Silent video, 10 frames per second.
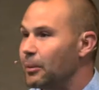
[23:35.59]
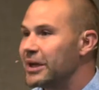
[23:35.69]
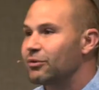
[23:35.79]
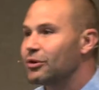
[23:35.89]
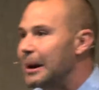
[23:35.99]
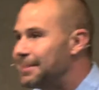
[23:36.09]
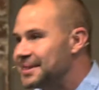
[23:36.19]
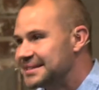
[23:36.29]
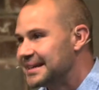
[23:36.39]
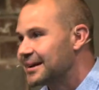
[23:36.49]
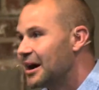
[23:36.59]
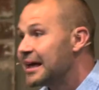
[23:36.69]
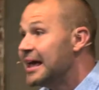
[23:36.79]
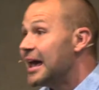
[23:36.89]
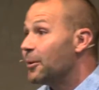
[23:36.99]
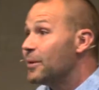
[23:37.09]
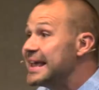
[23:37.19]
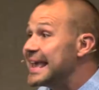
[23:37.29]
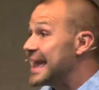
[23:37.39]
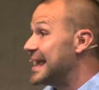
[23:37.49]
We grew up in the synagogue, and
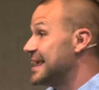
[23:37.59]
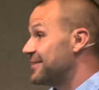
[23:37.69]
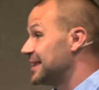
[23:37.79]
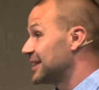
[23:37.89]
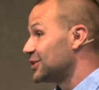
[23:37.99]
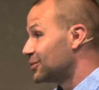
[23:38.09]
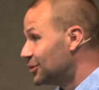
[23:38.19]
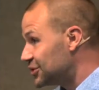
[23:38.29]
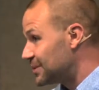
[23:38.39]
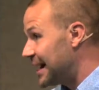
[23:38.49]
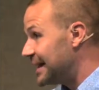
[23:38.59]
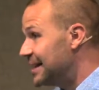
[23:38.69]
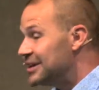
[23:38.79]
we can't even get the rules right.